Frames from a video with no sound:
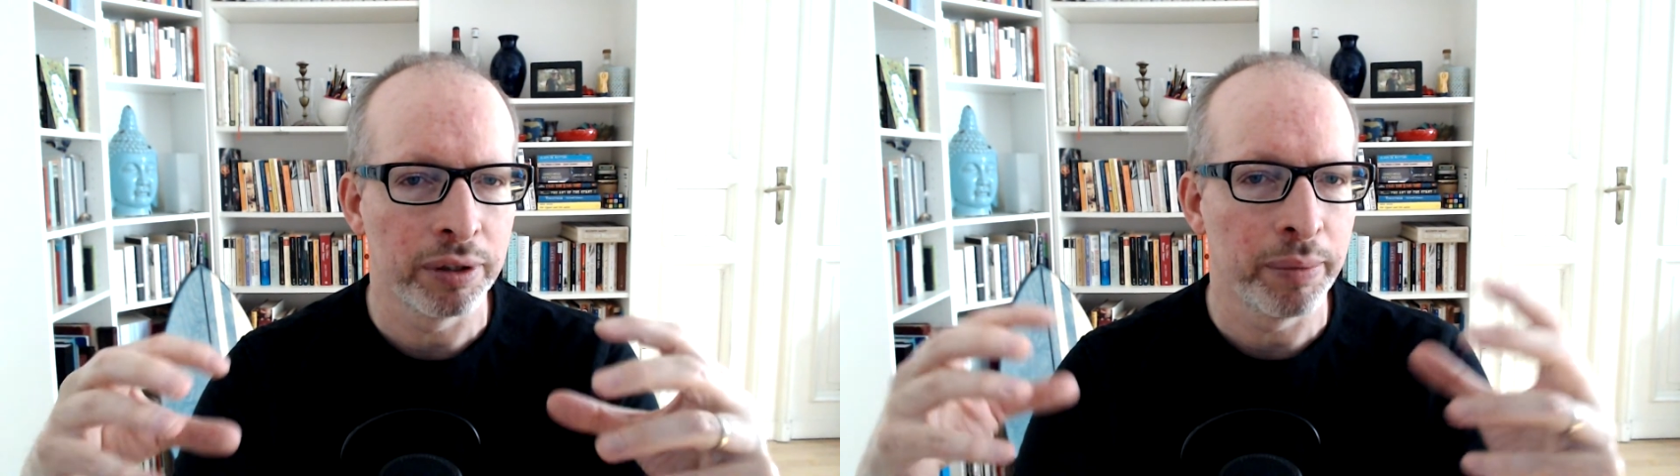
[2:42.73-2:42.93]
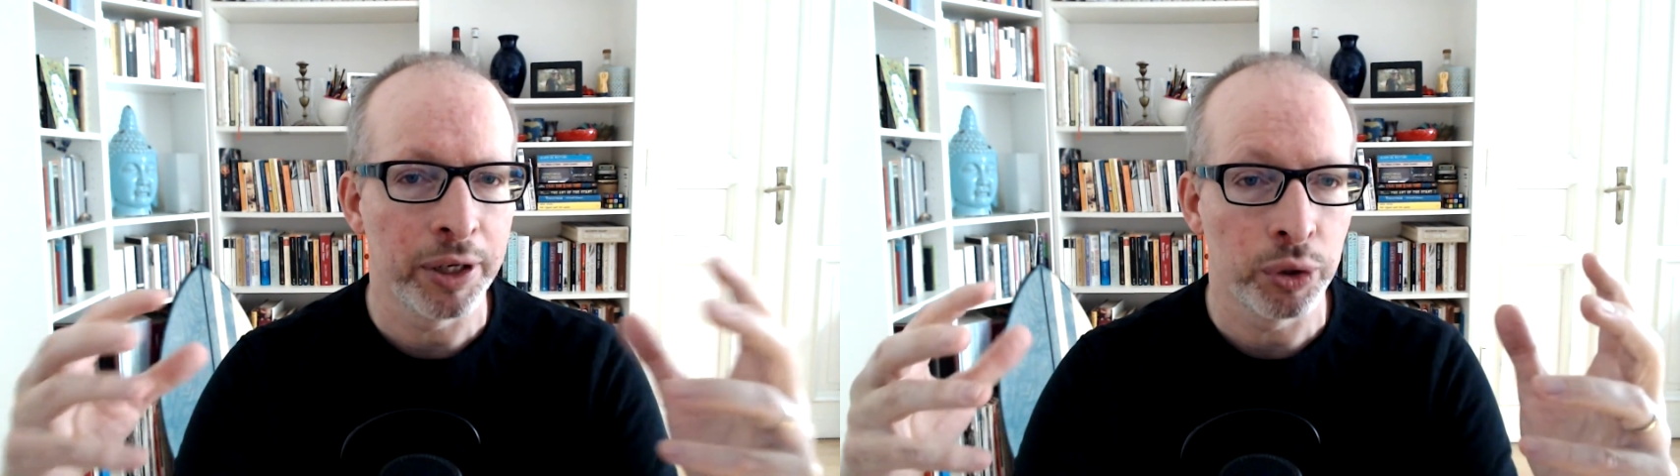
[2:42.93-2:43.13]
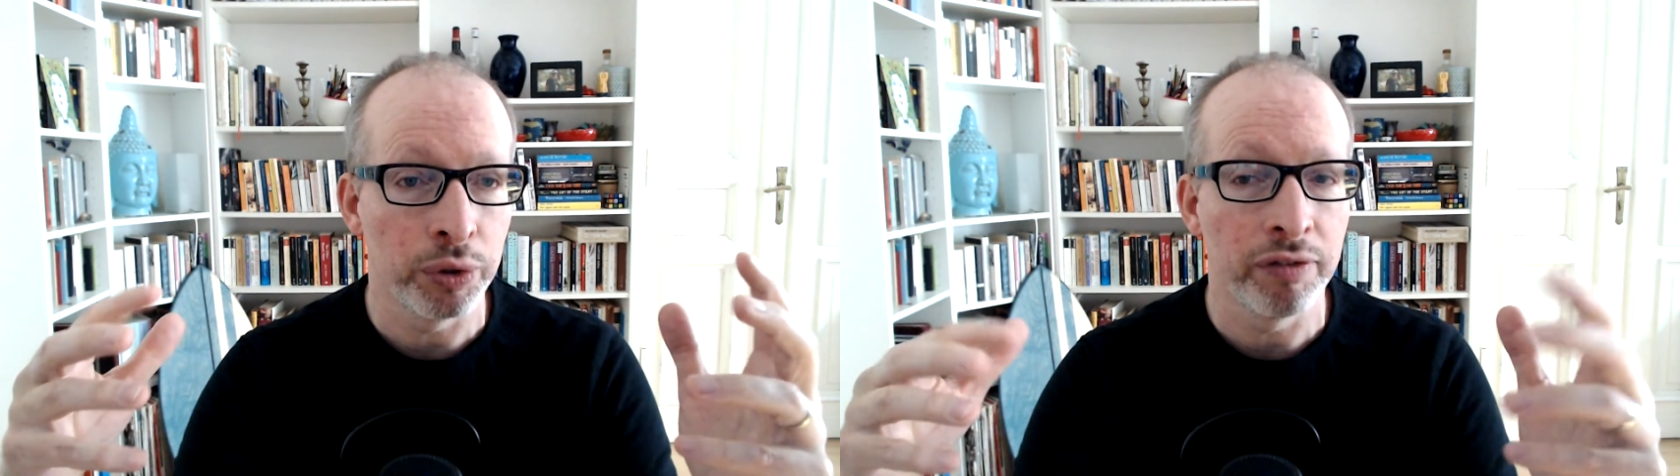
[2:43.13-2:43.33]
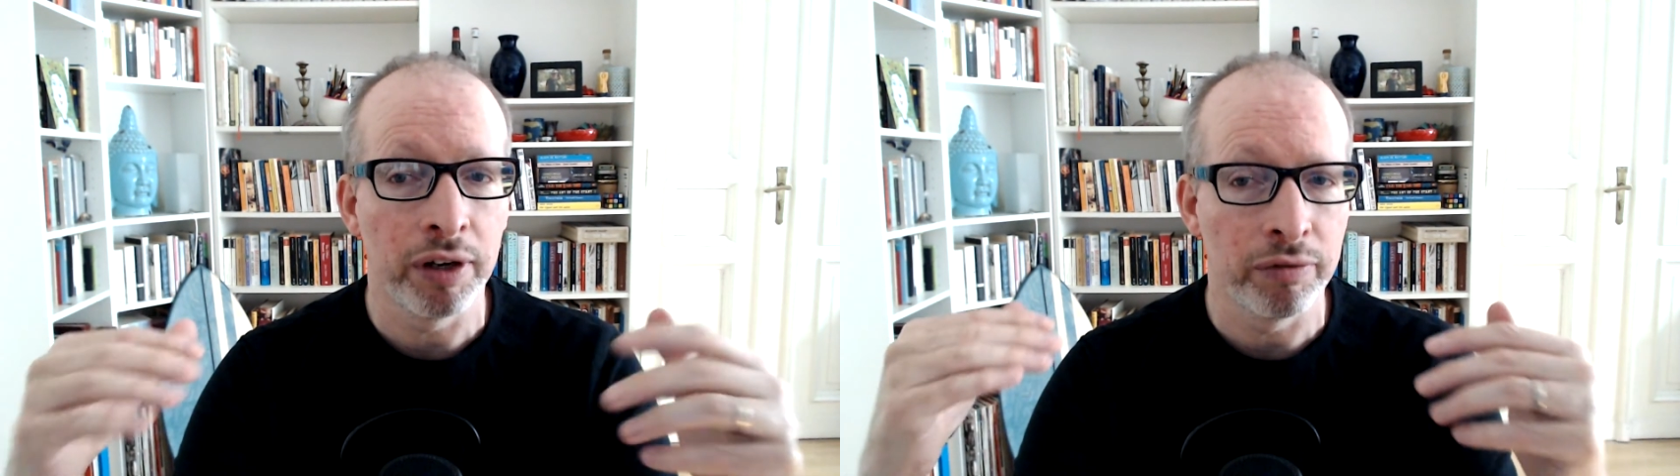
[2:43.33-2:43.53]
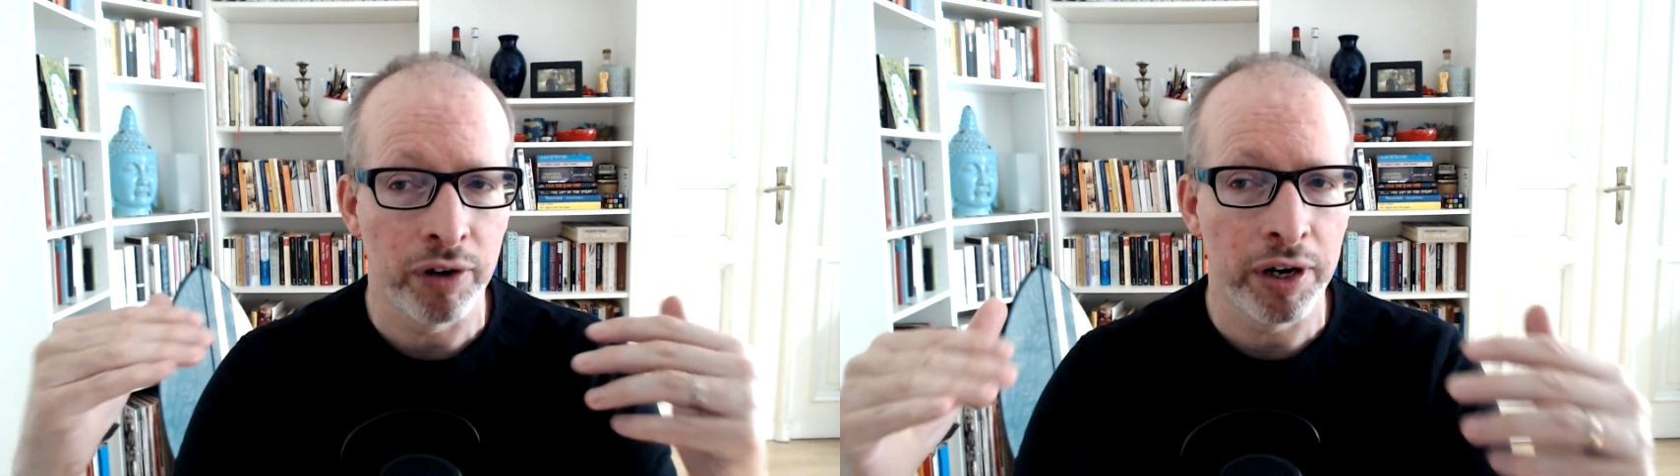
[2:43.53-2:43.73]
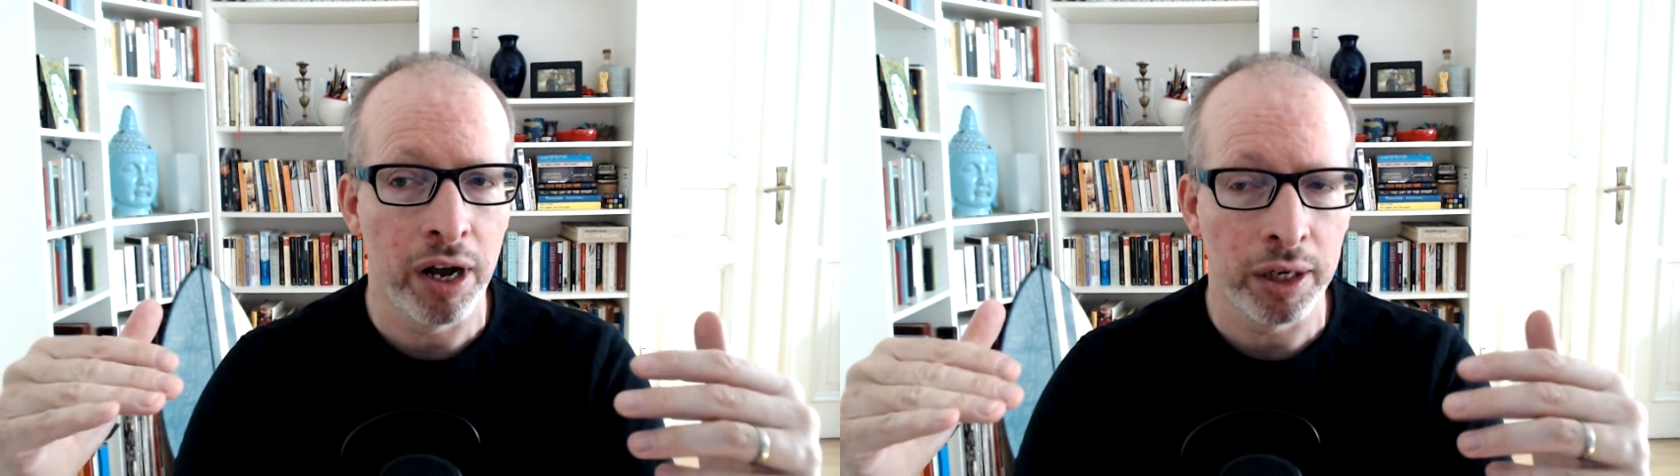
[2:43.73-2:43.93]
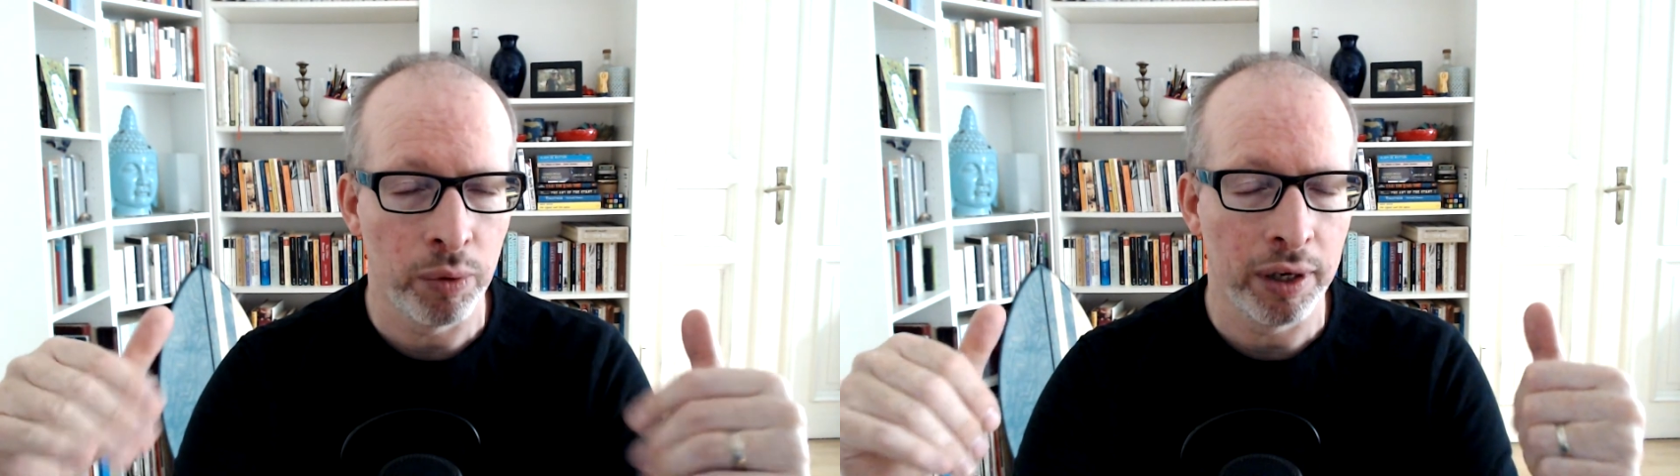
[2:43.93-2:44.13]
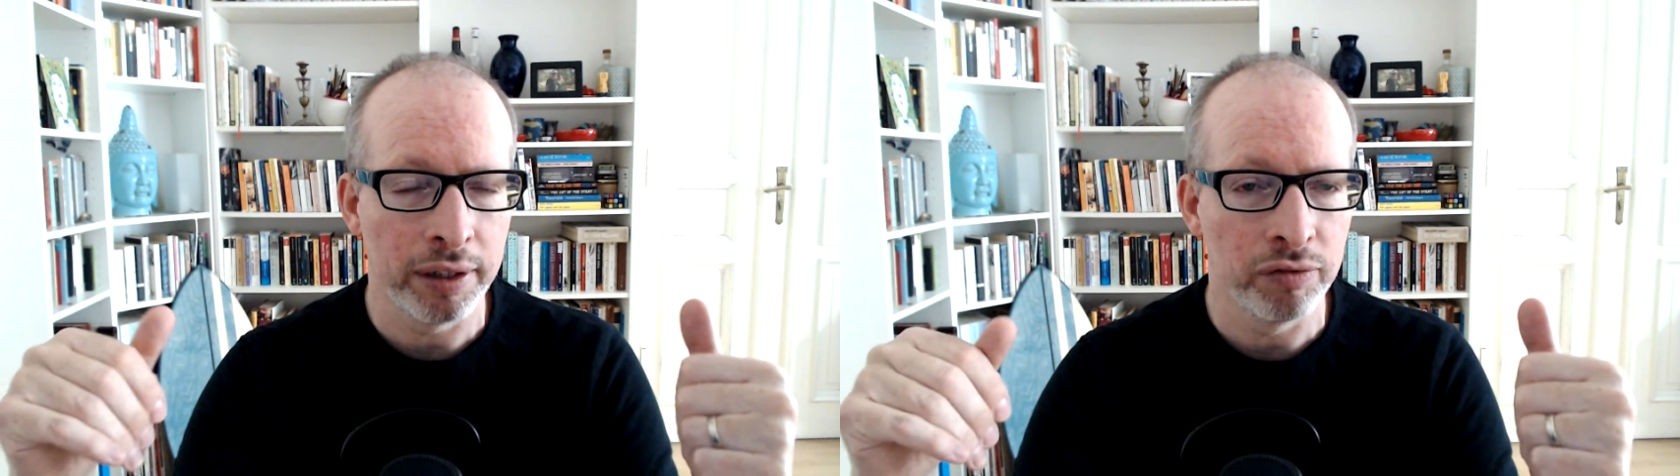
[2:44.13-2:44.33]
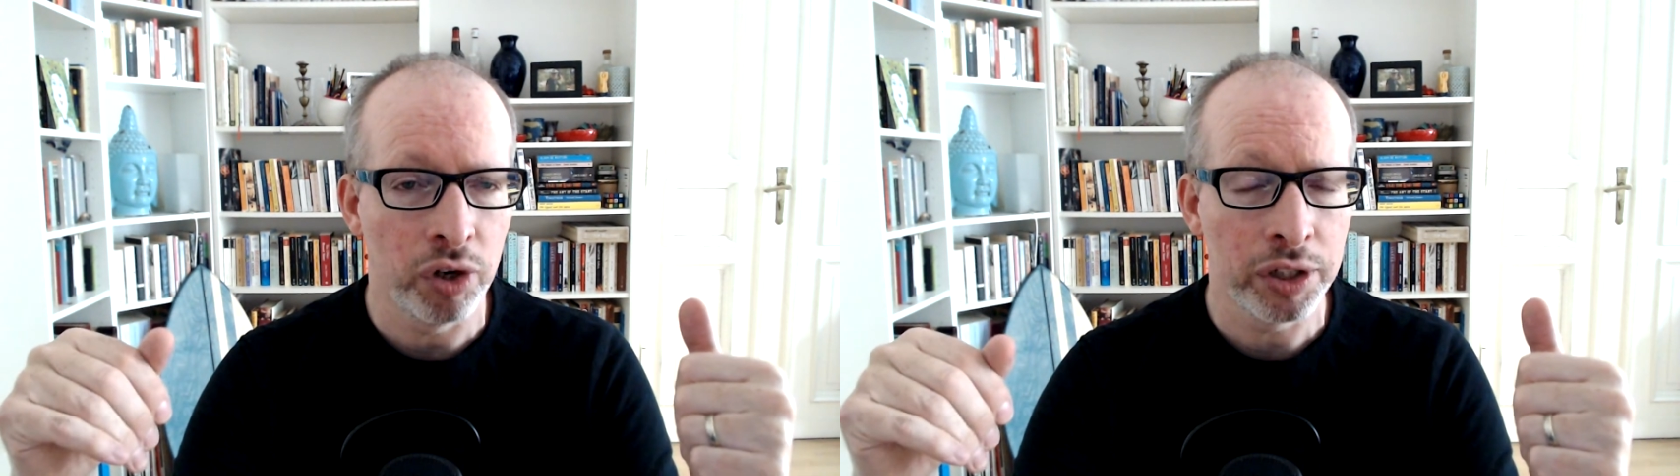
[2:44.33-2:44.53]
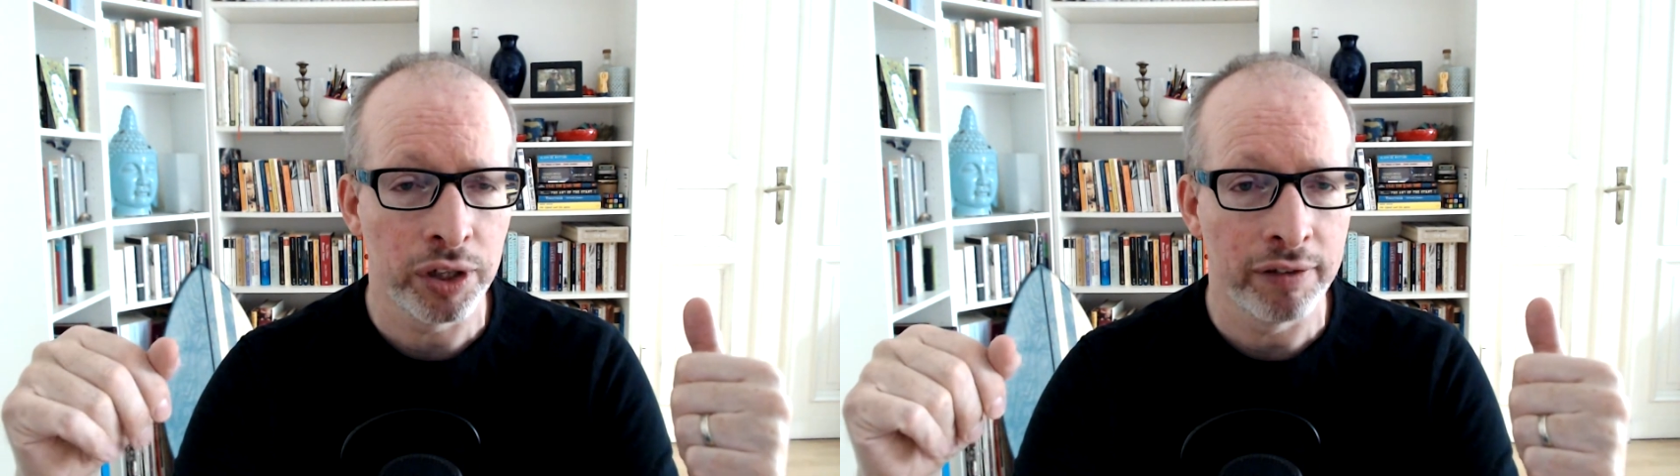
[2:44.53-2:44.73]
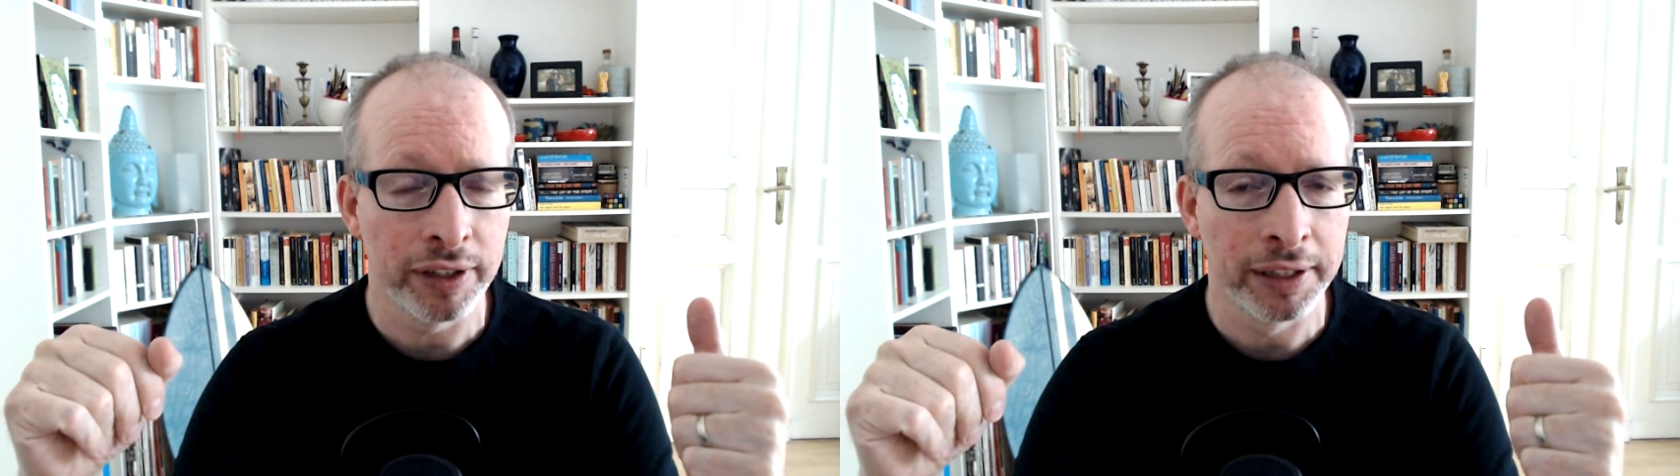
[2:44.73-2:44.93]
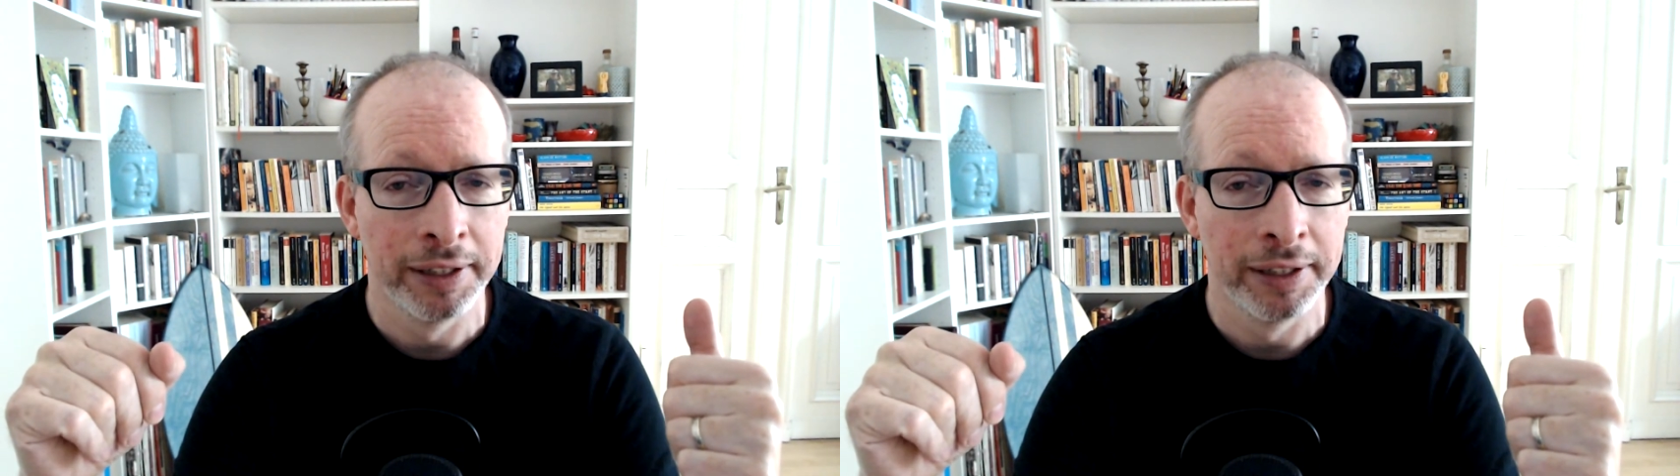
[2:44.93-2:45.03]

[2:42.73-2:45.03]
and make sure you've got very high quality voice traffic.